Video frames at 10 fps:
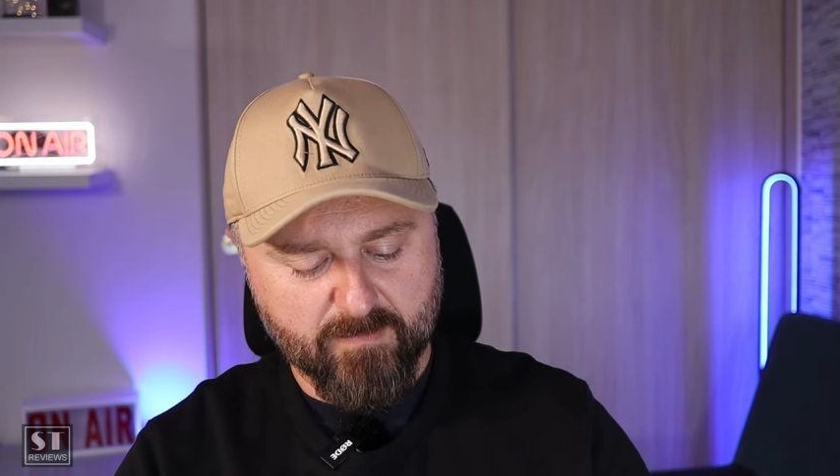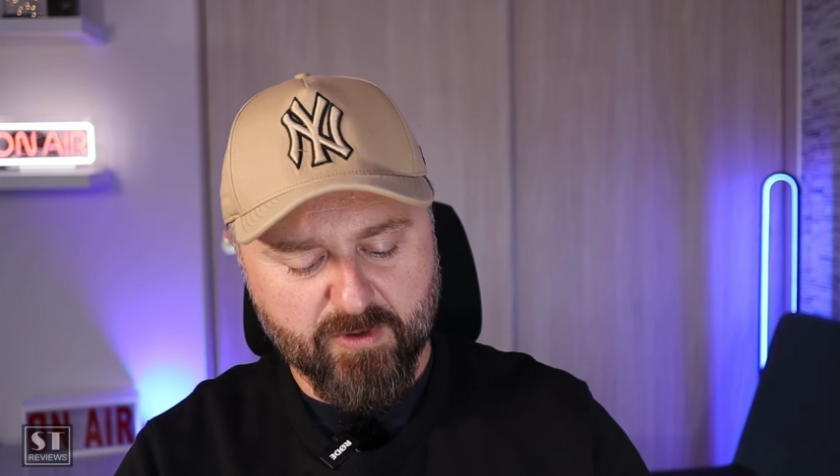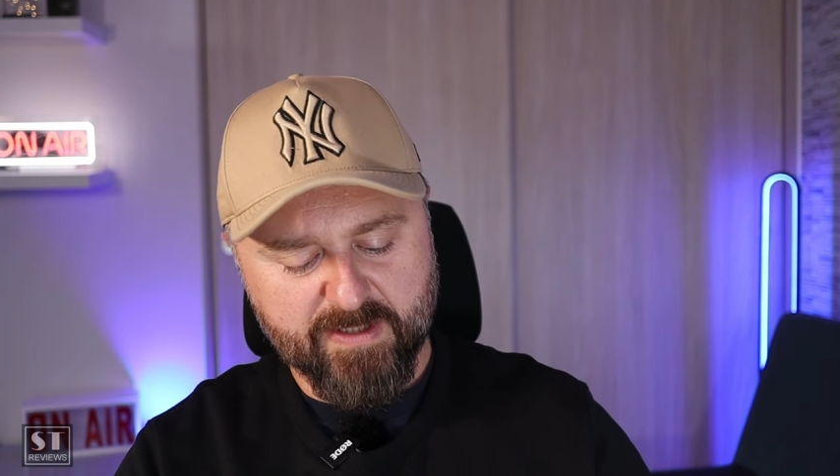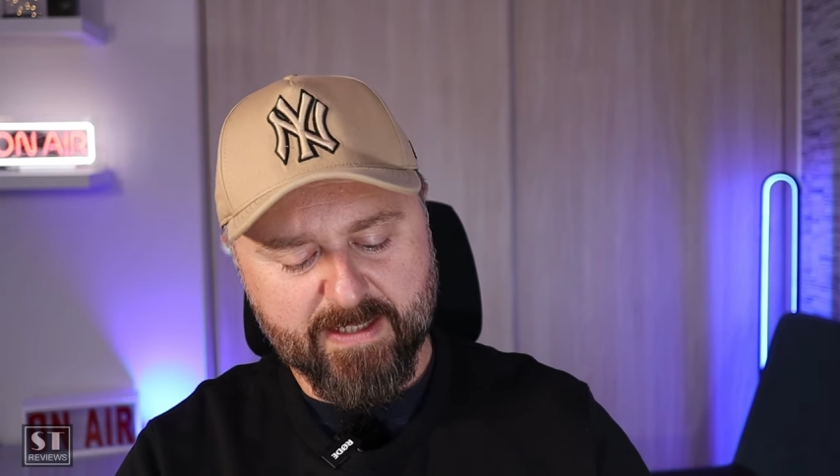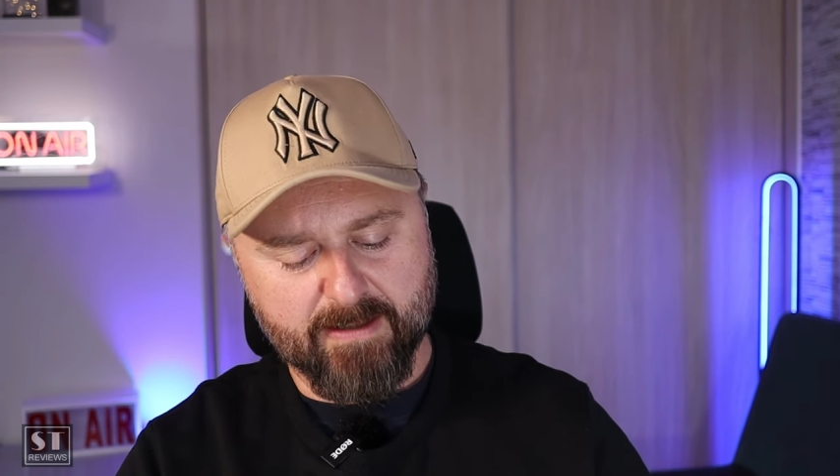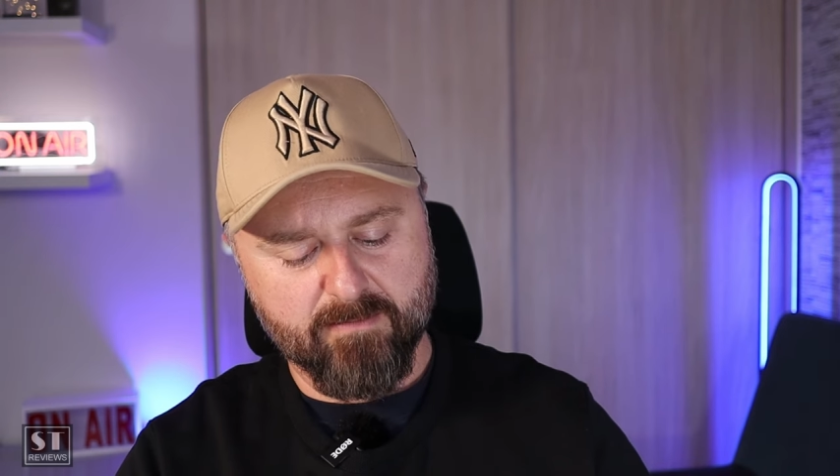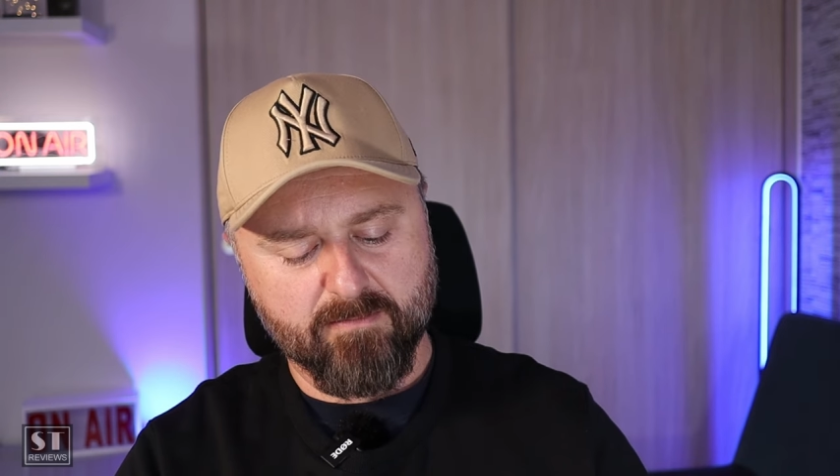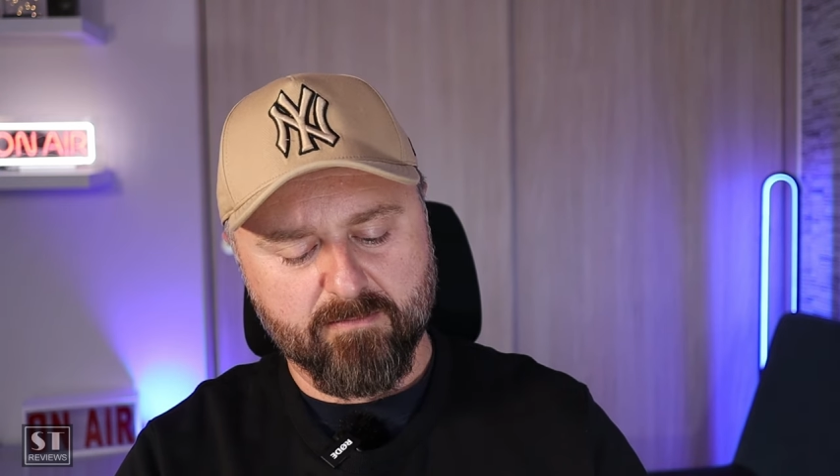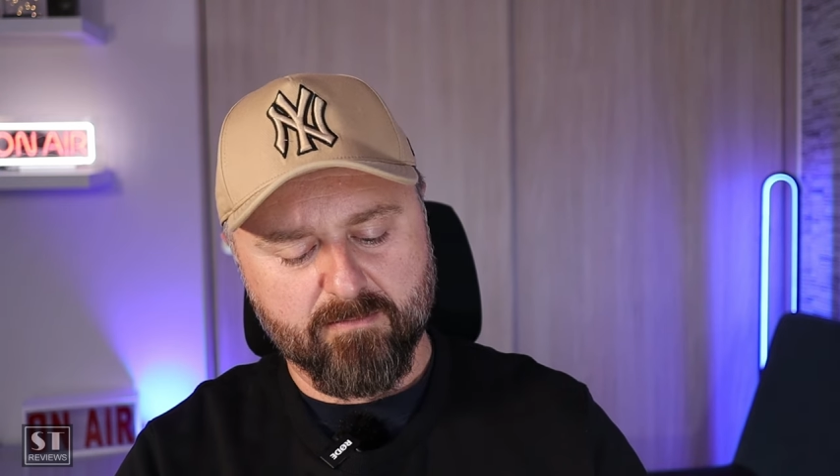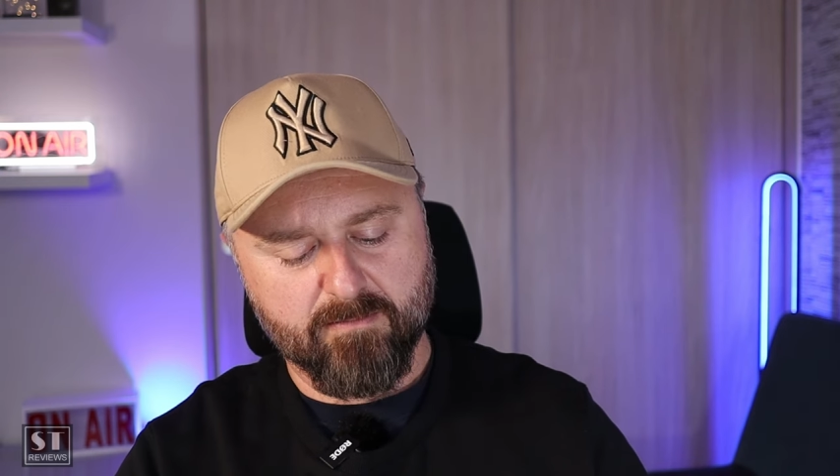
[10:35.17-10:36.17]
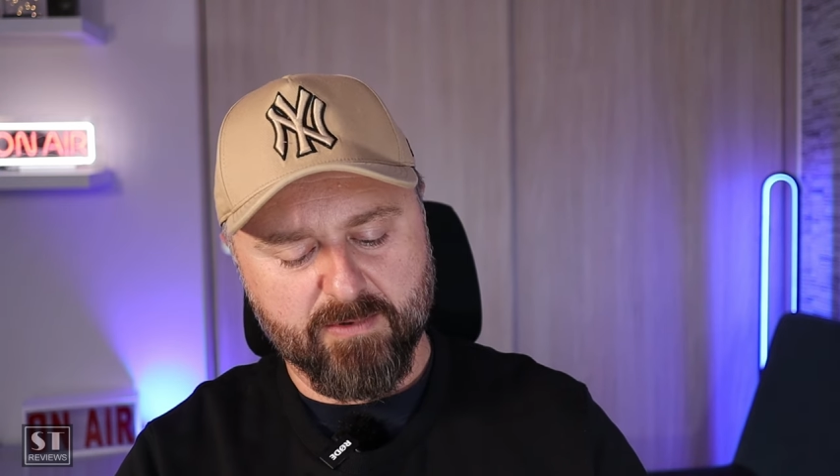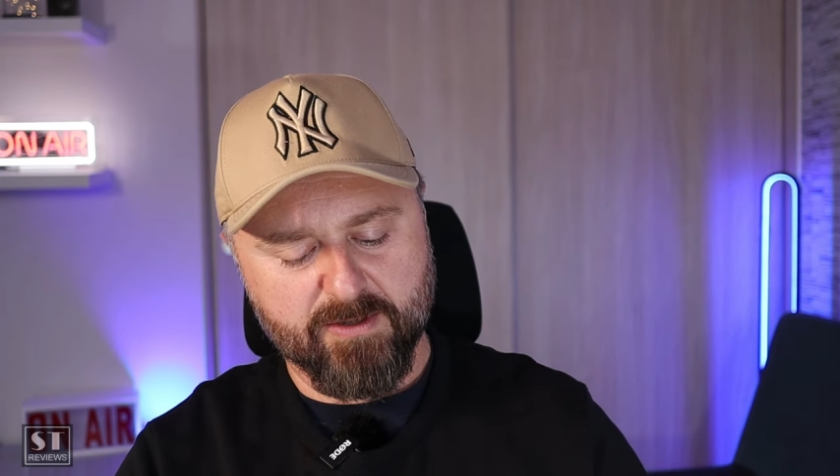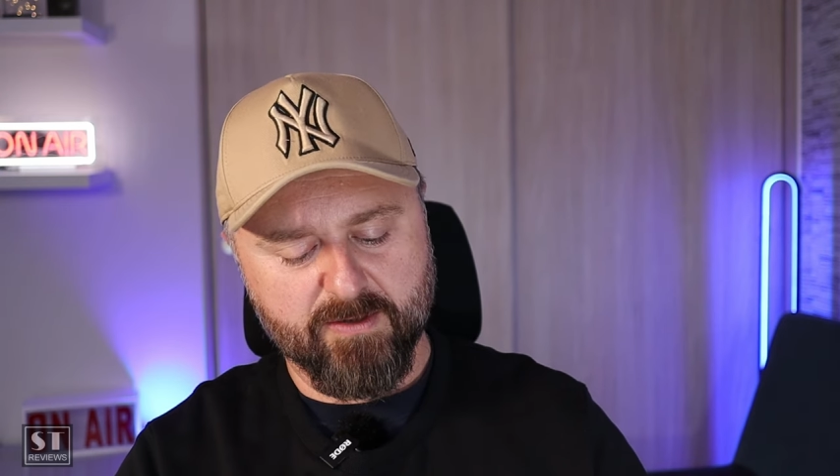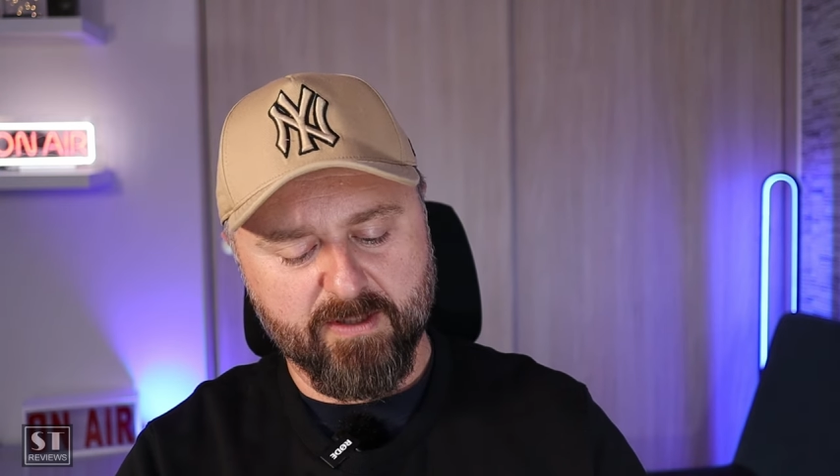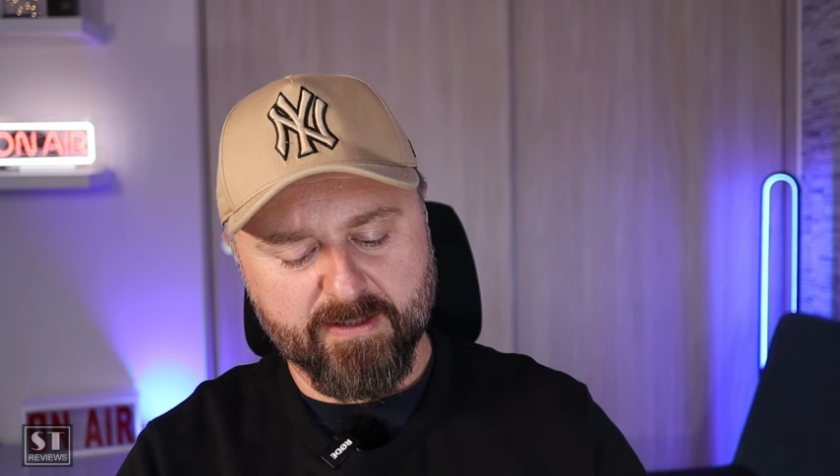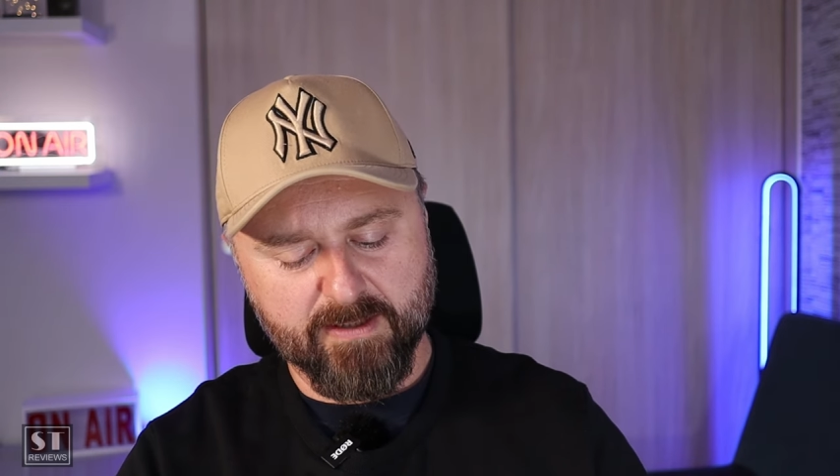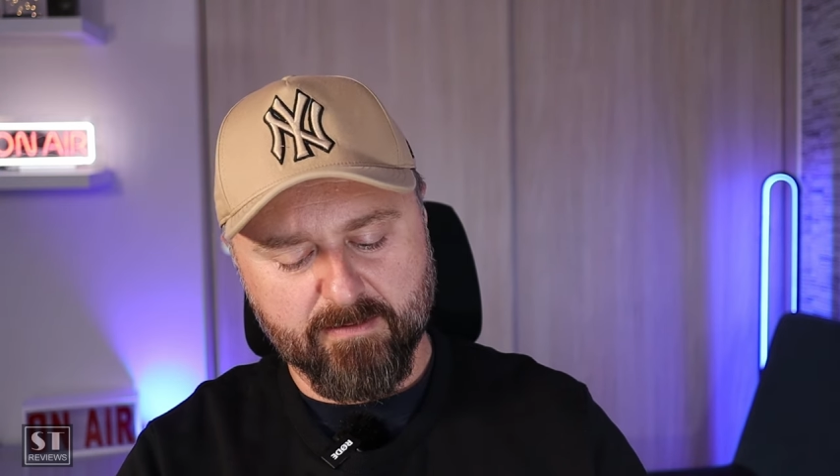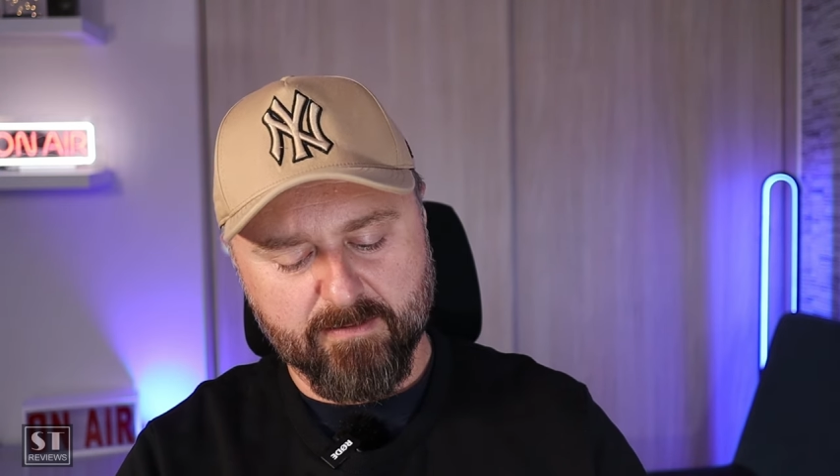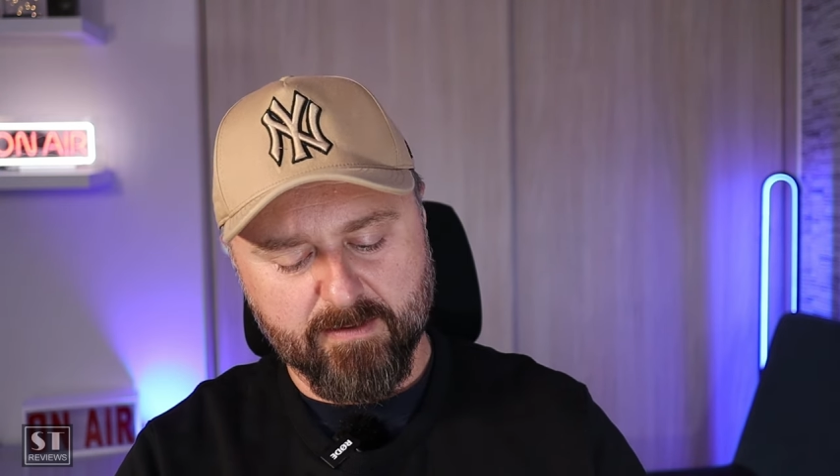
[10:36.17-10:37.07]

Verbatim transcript: what is that? just noticed that.